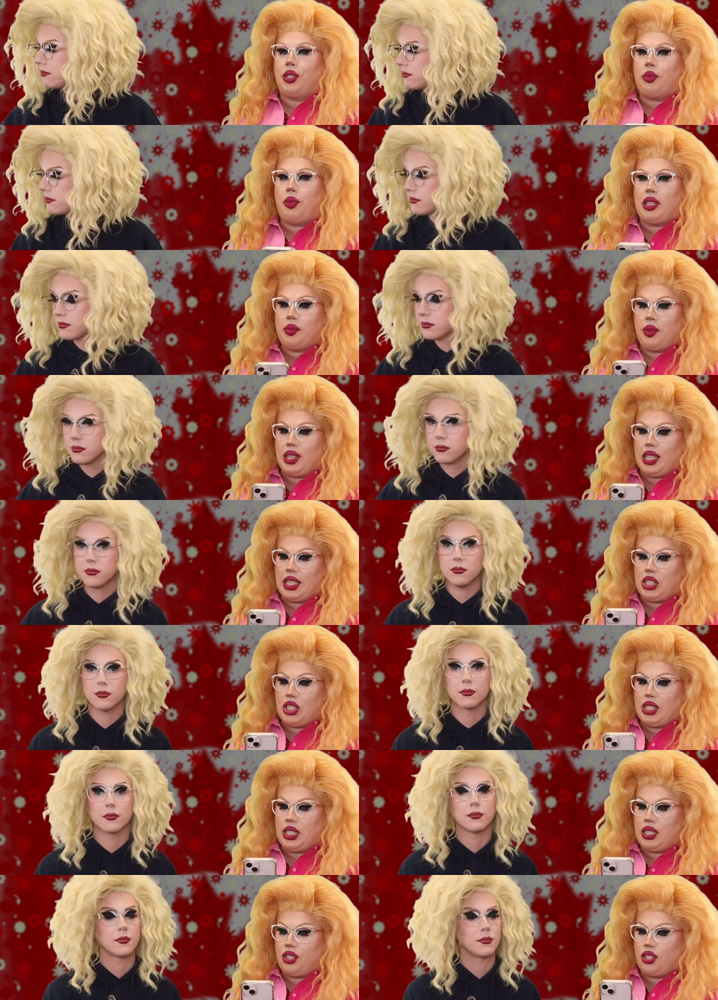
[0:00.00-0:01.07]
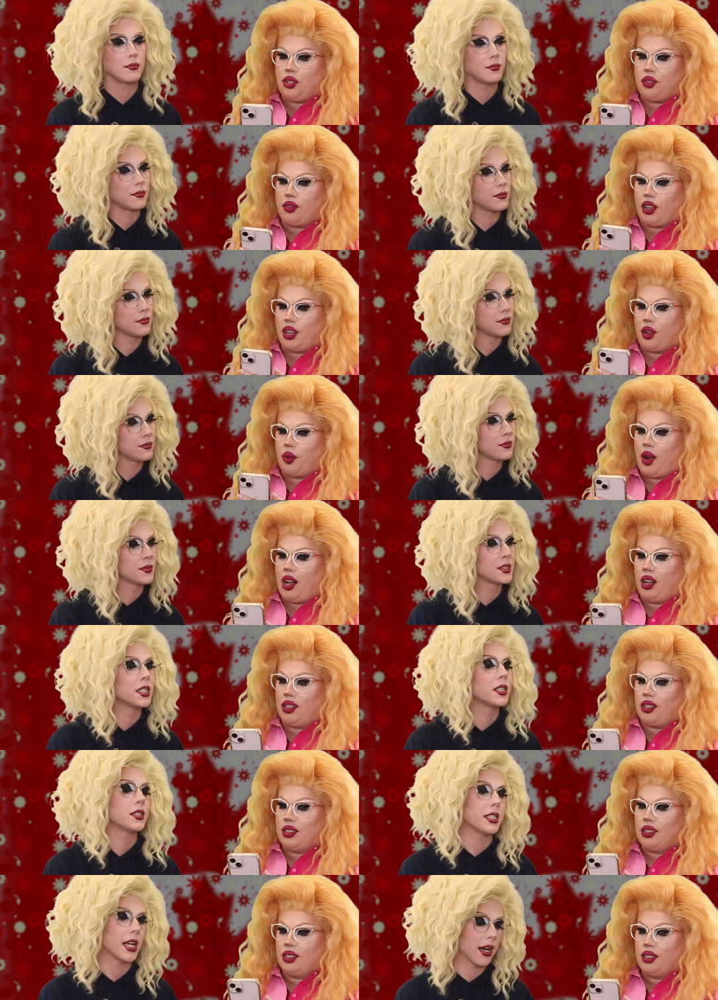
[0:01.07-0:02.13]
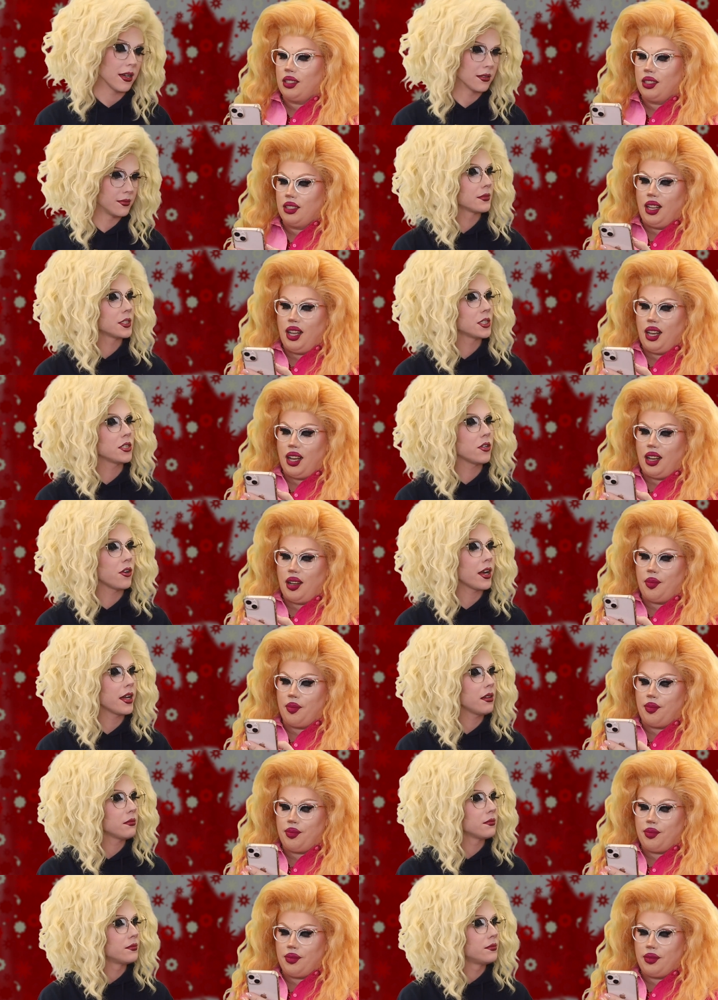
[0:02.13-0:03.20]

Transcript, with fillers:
Speaker 1: which makes me think she didn't do very well. Yeah, um, great.